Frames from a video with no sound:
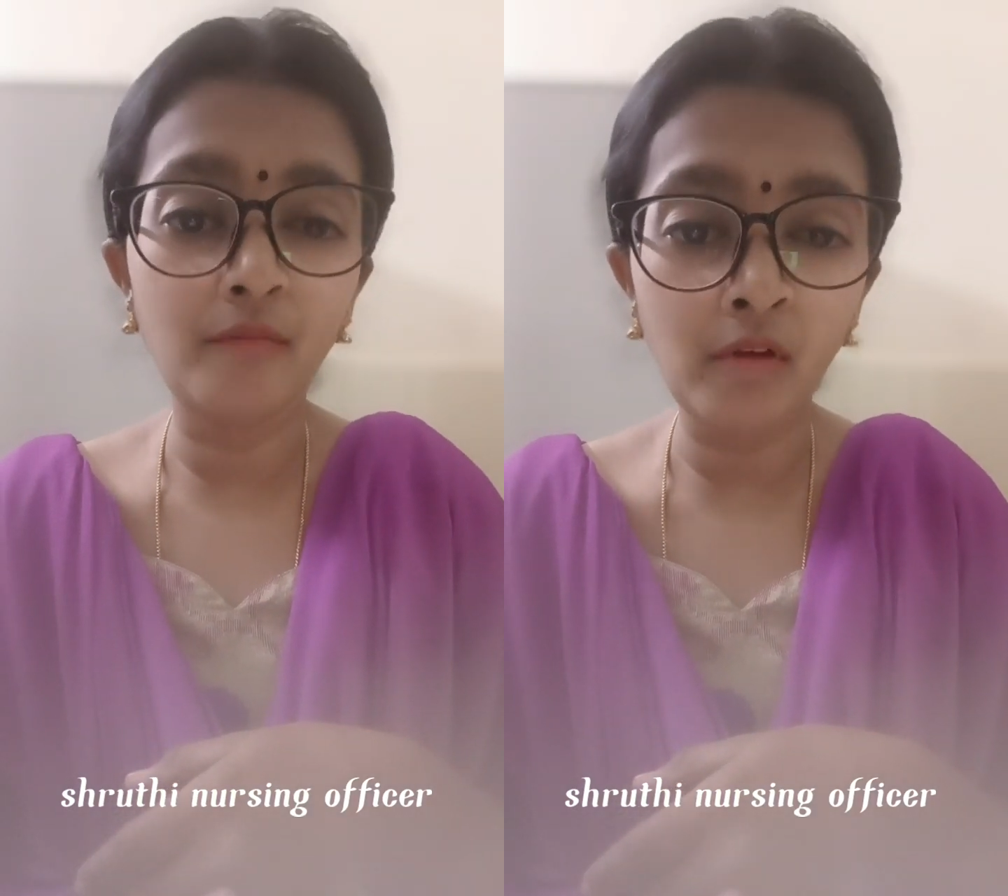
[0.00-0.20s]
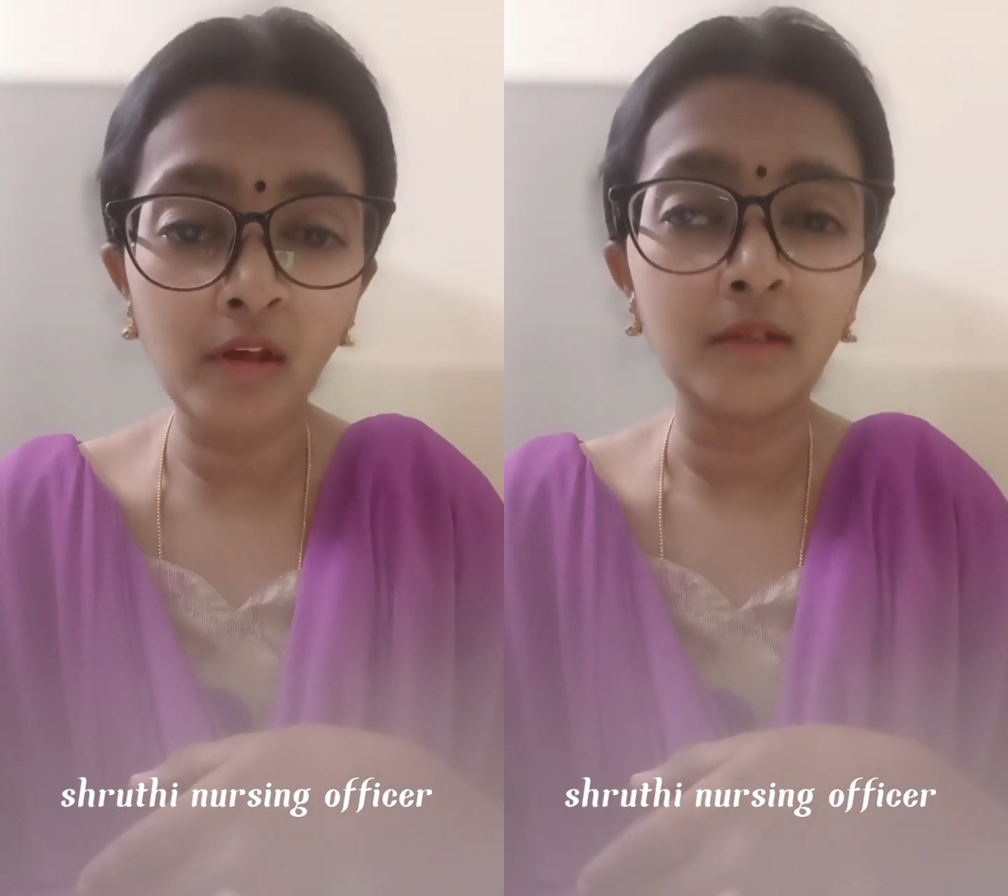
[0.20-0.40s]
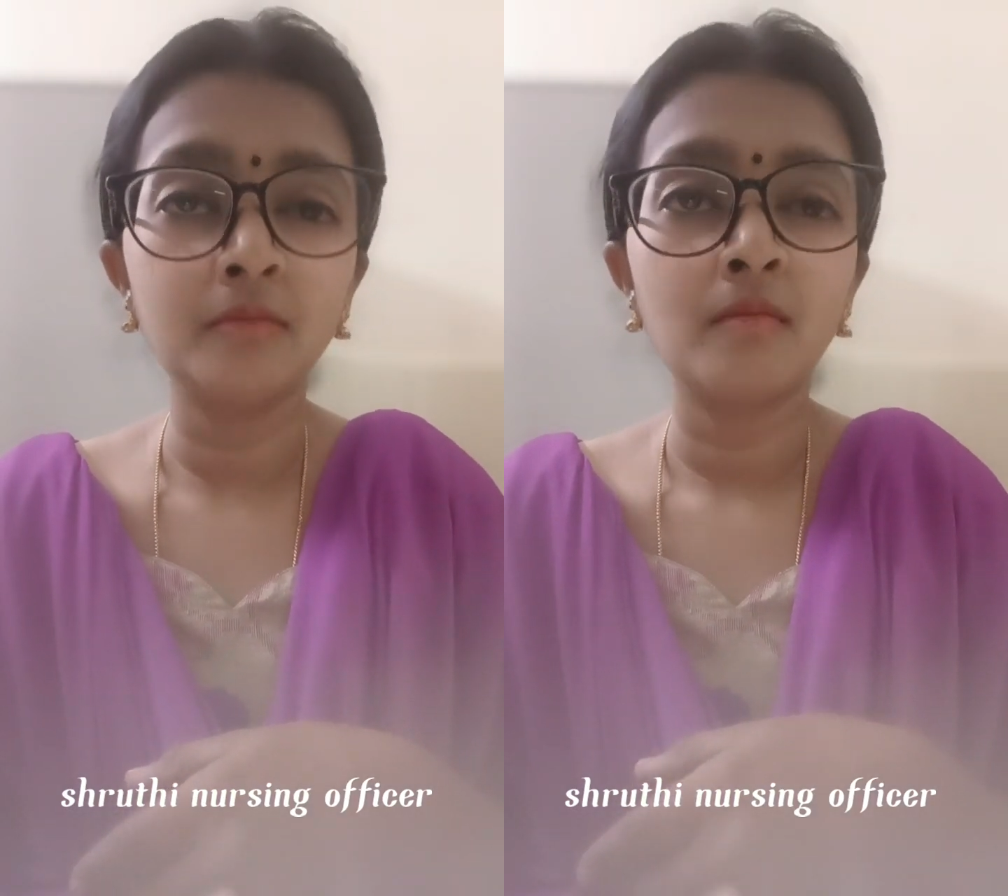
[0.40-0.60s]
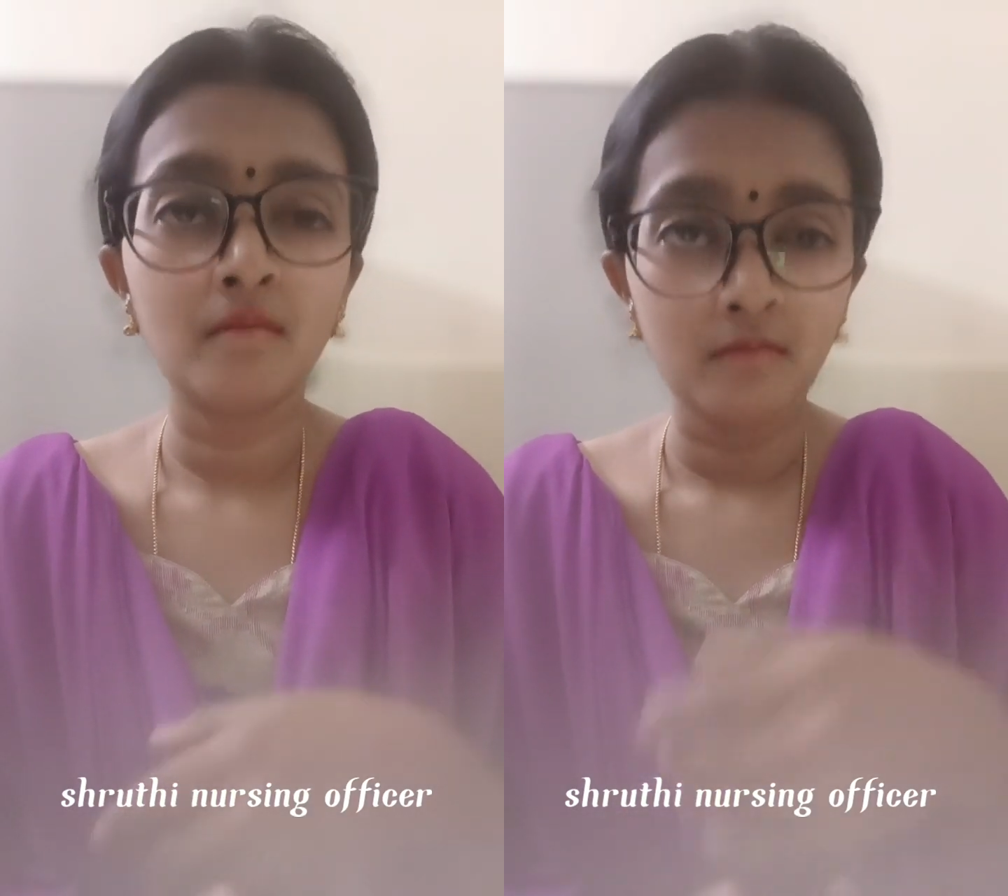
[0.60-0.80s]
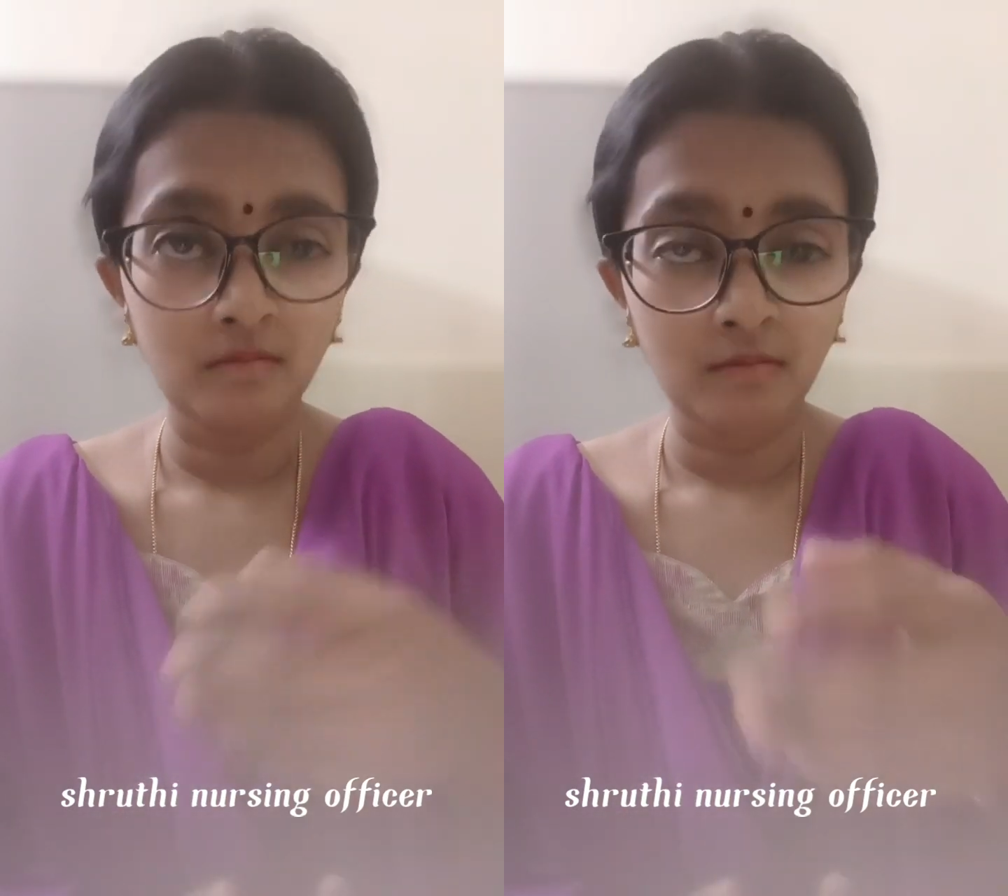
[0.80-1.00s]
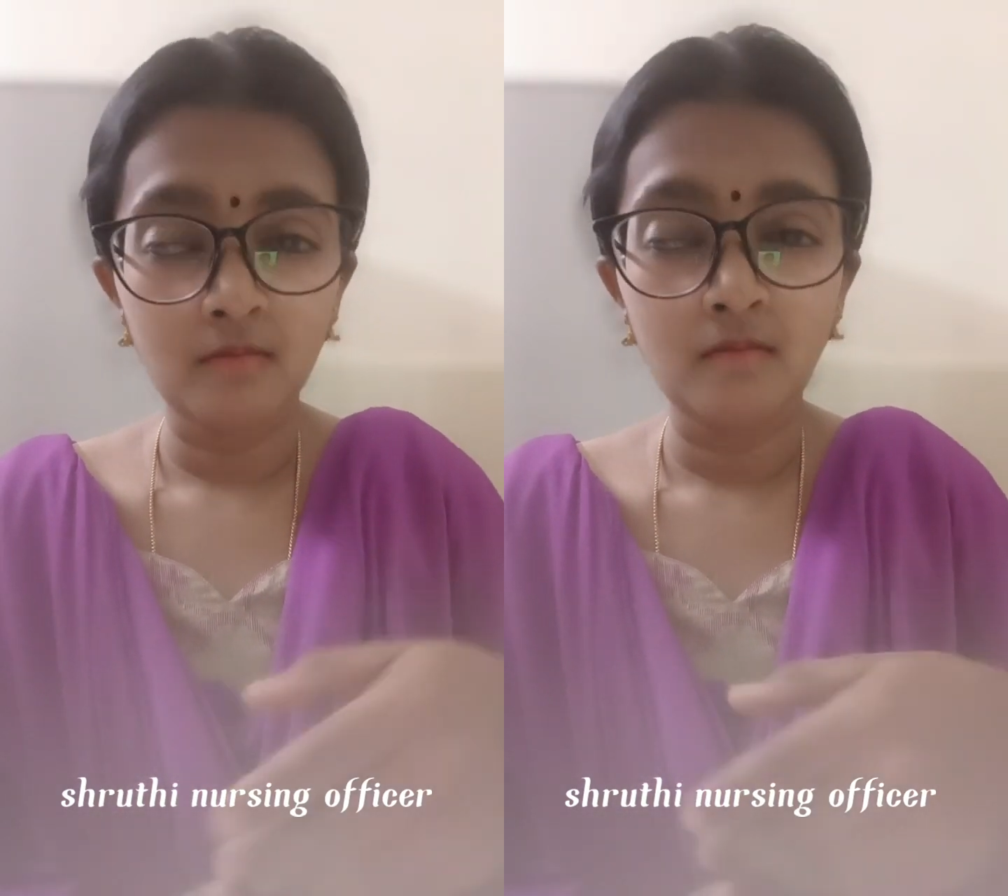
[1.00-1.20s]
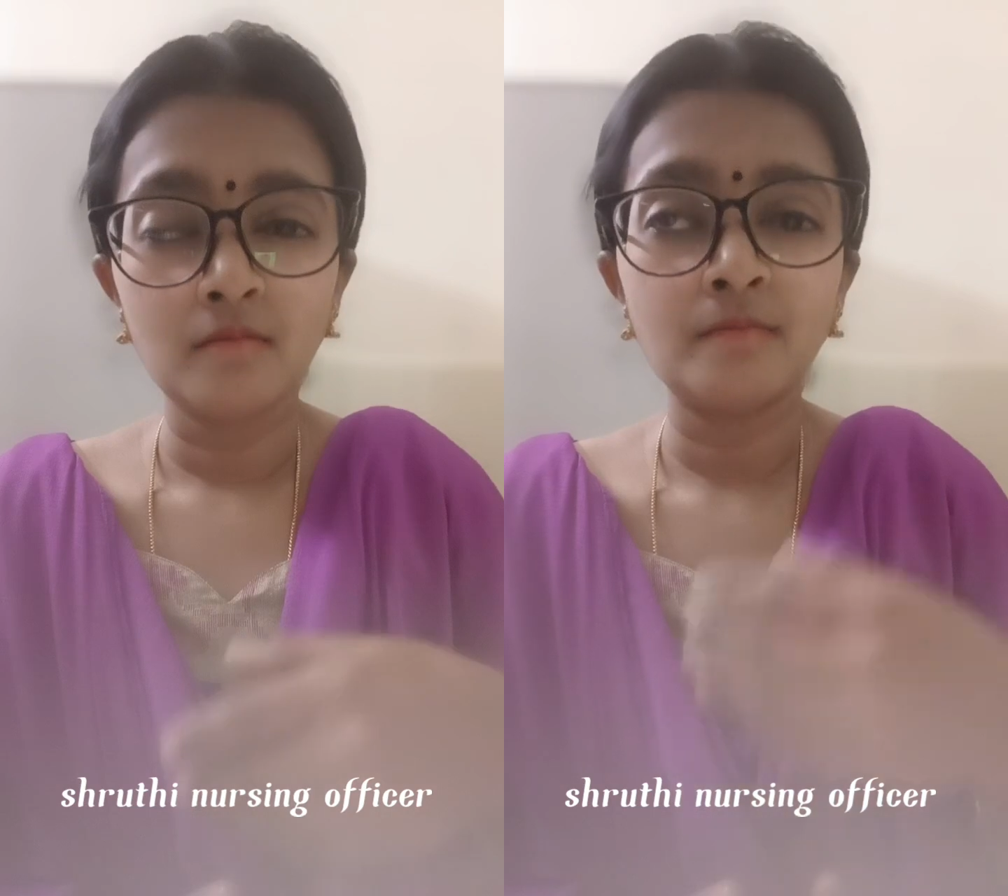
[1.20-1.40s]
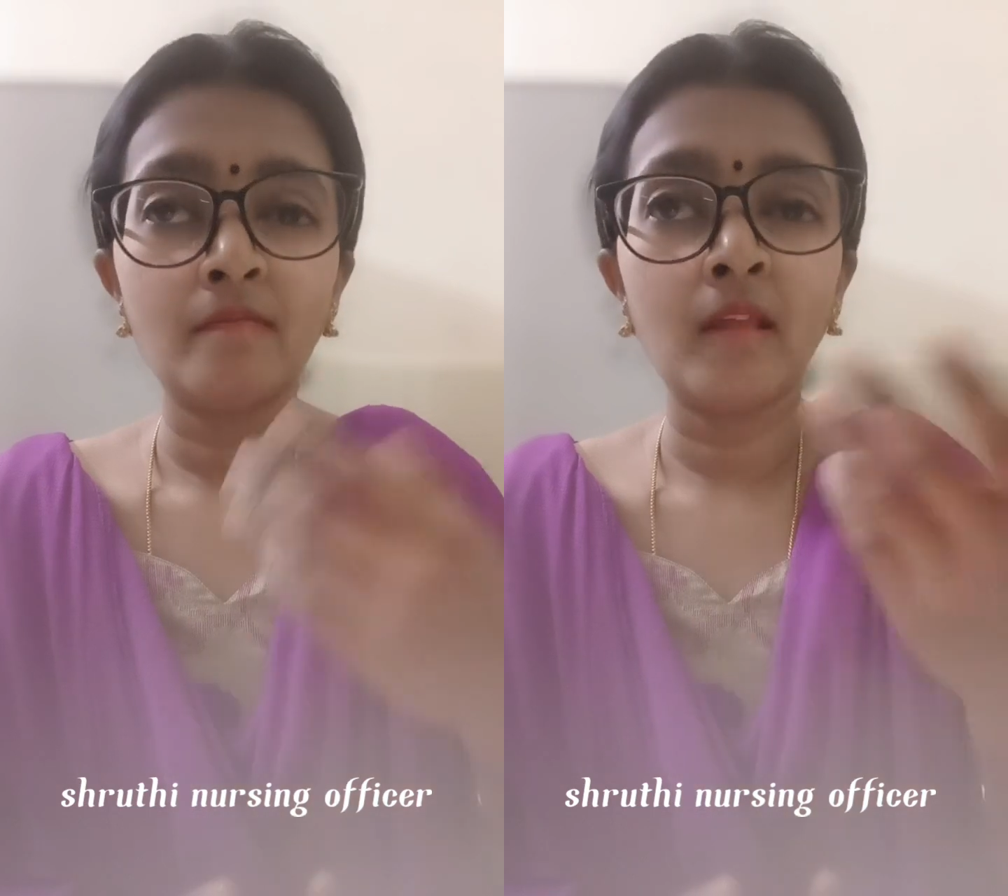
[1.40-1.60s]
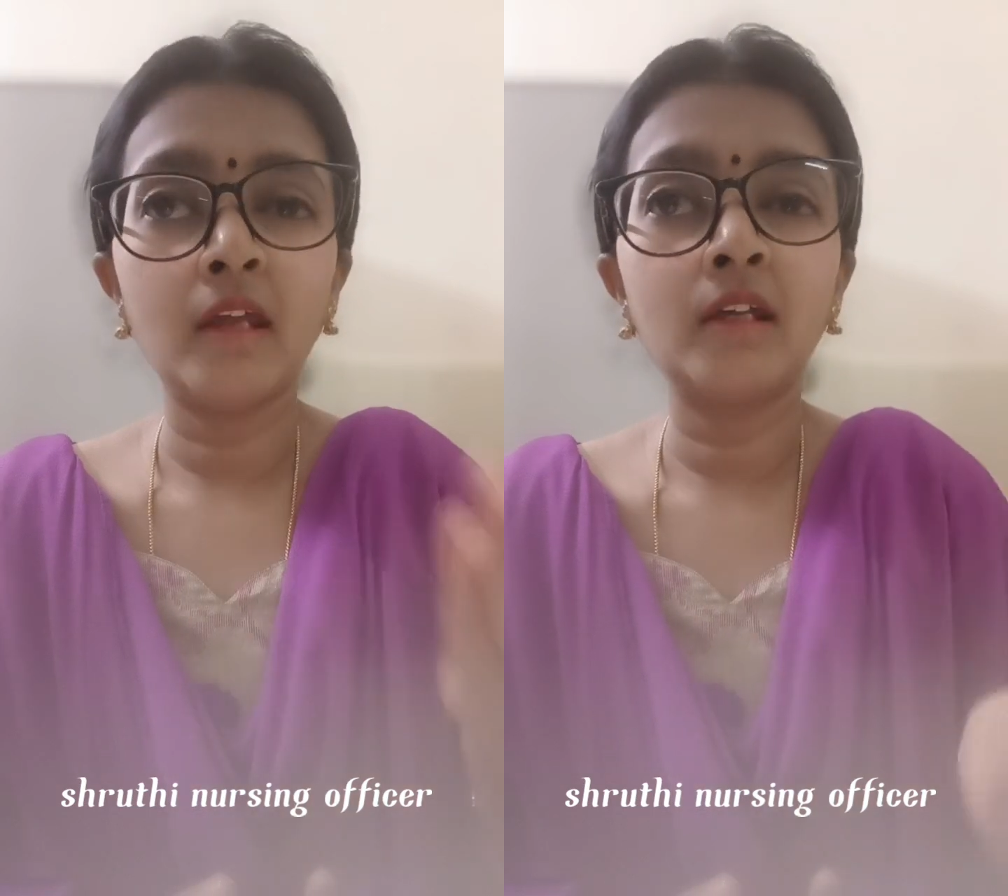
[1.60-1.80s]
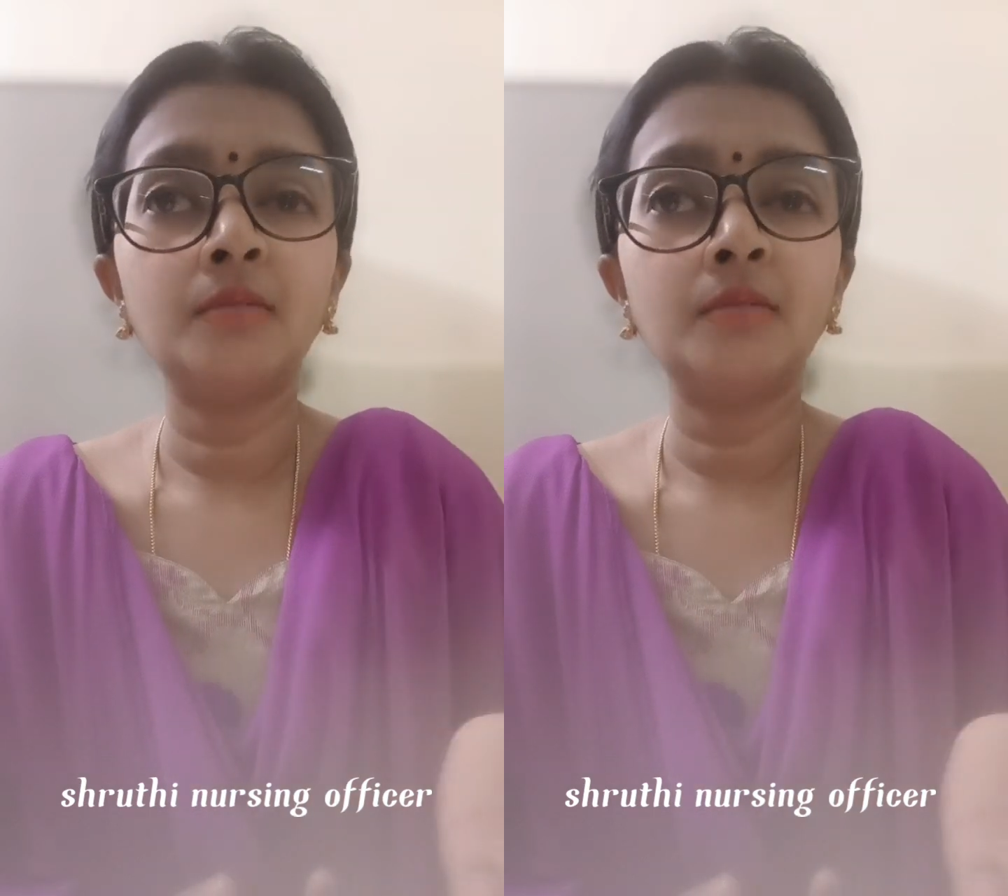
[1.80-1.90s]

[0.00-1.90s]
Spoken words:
Okay, like